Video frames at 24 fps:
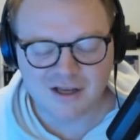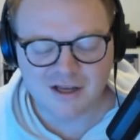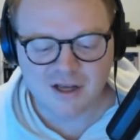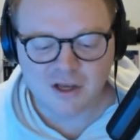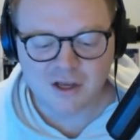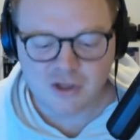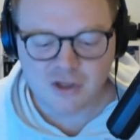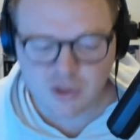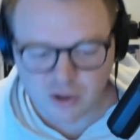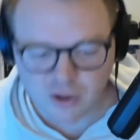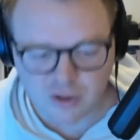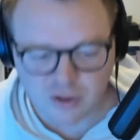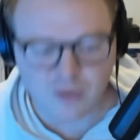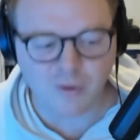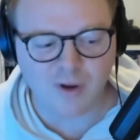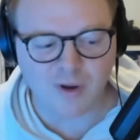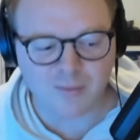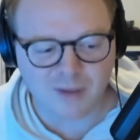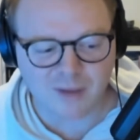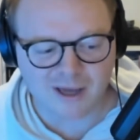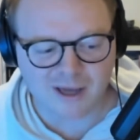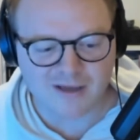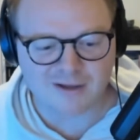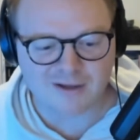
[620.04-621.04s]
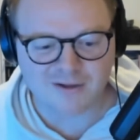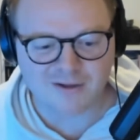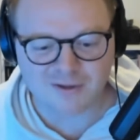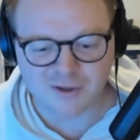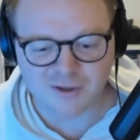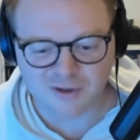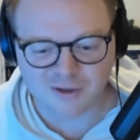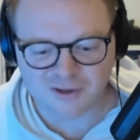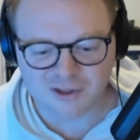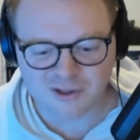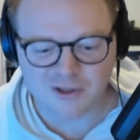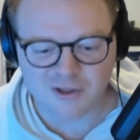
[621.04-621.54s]
You're the one, Michael.
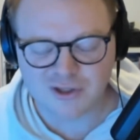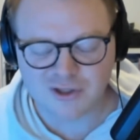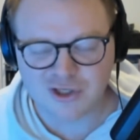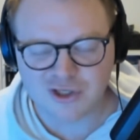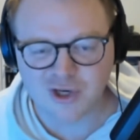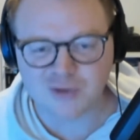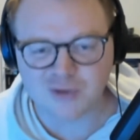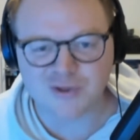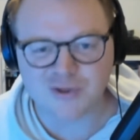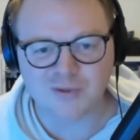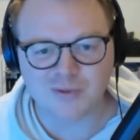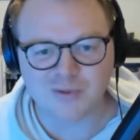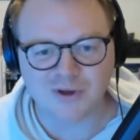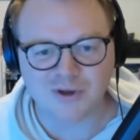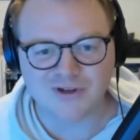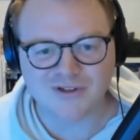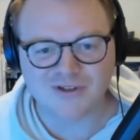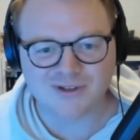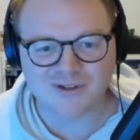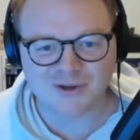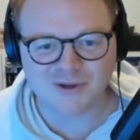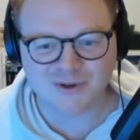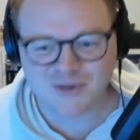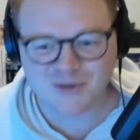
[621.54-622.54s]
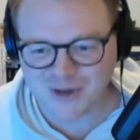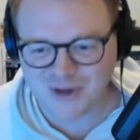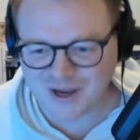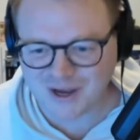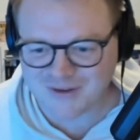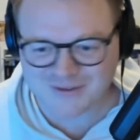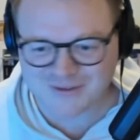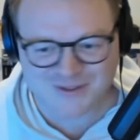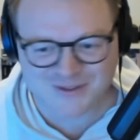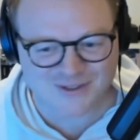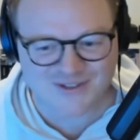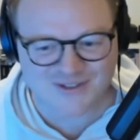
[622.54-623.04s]
You're the chosen one. You
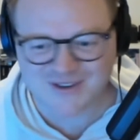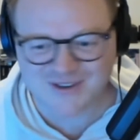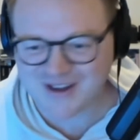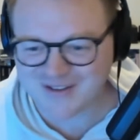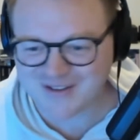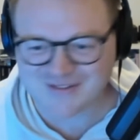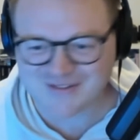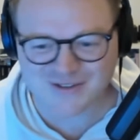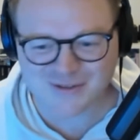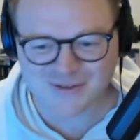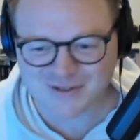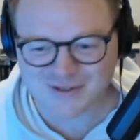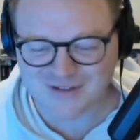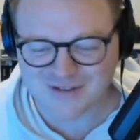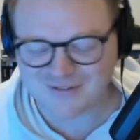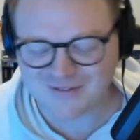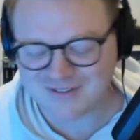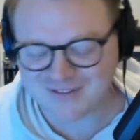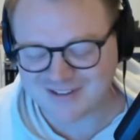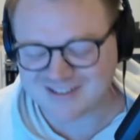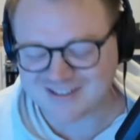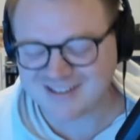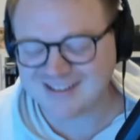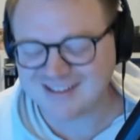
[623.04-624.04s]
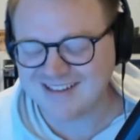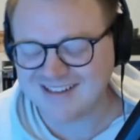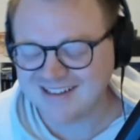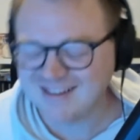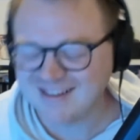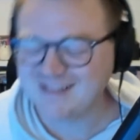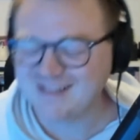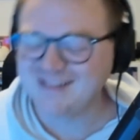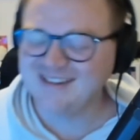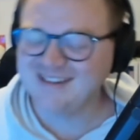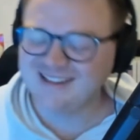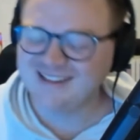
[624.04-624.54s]
have to do something.
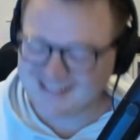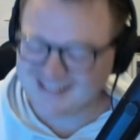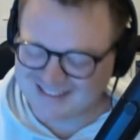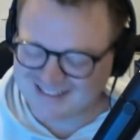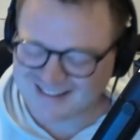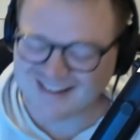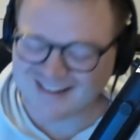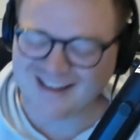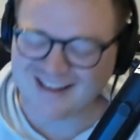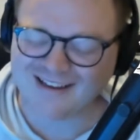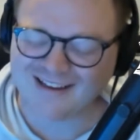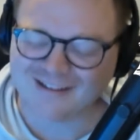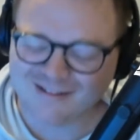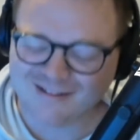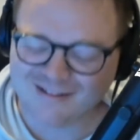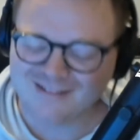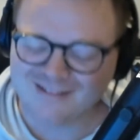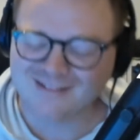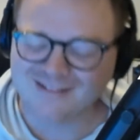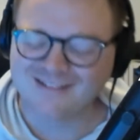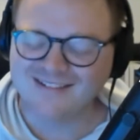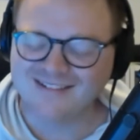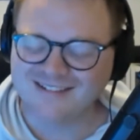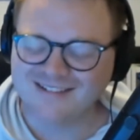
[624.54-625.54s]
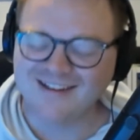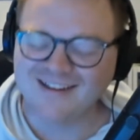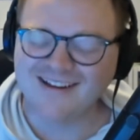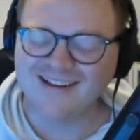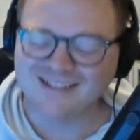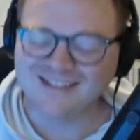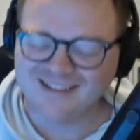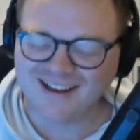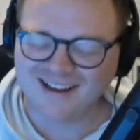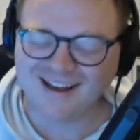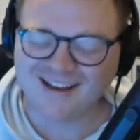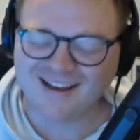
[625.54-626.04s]
And I said like,
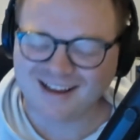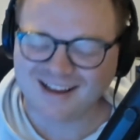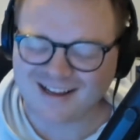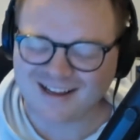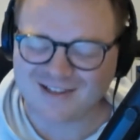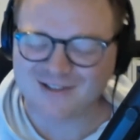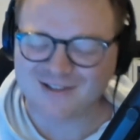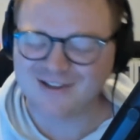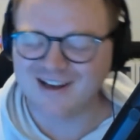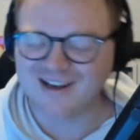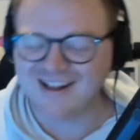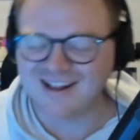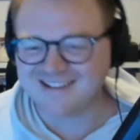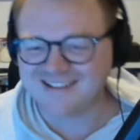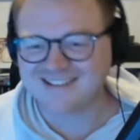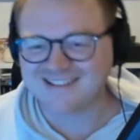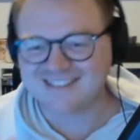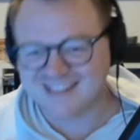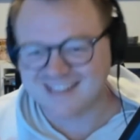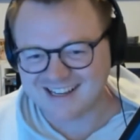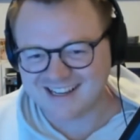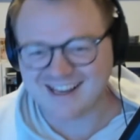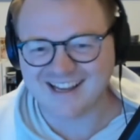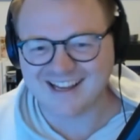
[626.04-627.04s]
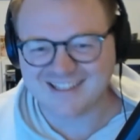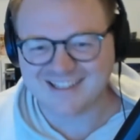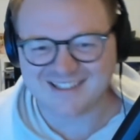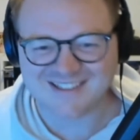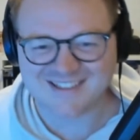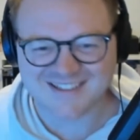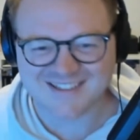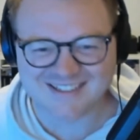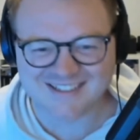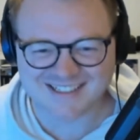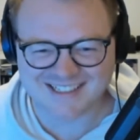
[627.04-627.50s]
I got you, Carlos. I got you.